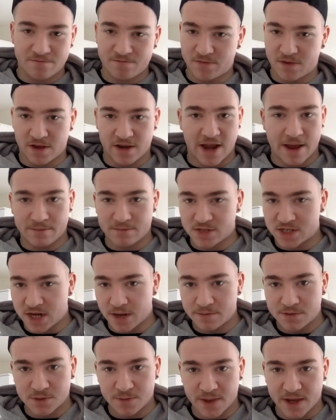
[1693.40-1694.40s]
name
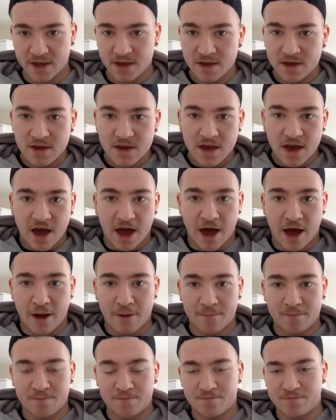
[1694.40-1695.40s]
slips me.
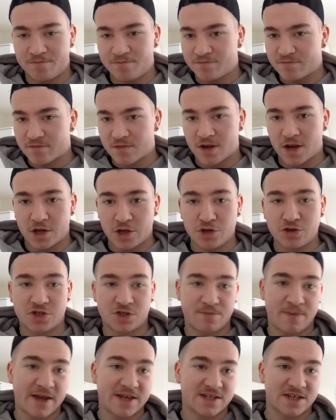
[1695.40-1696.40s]

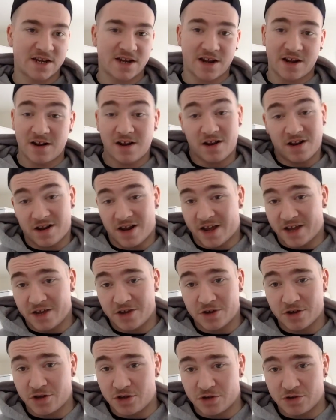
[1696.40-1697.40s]
Use basically like
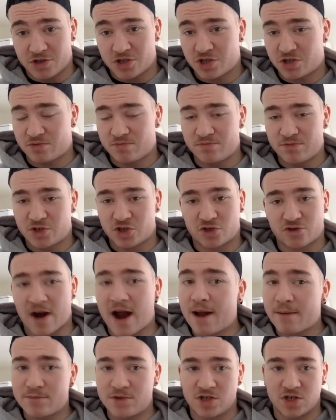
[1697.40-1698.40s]
you can use
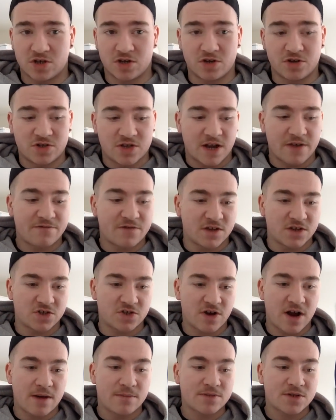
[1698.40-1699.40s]
straps, you can use lifting
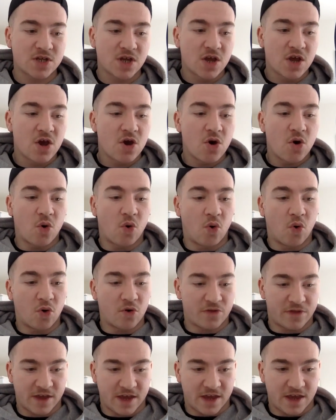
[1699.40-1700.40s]
straps,
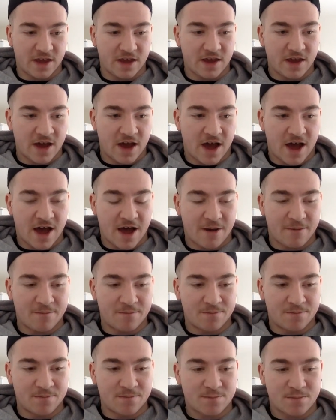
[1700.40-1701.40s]
or the
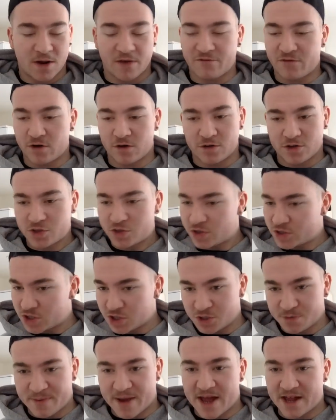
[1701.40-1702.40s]
blood flow
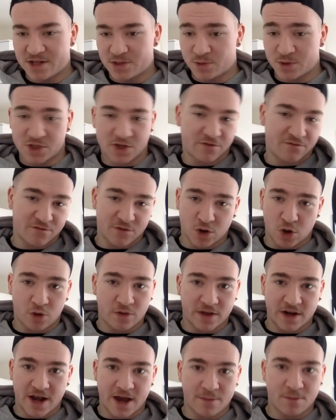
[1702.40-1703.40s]
restrictions bands, which I've
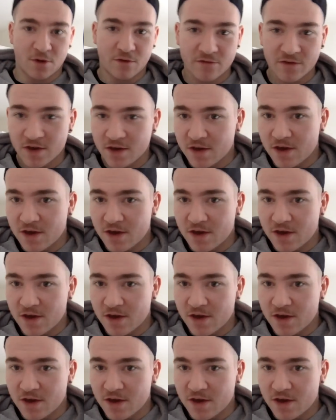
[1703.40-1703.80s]
forgotten the name of.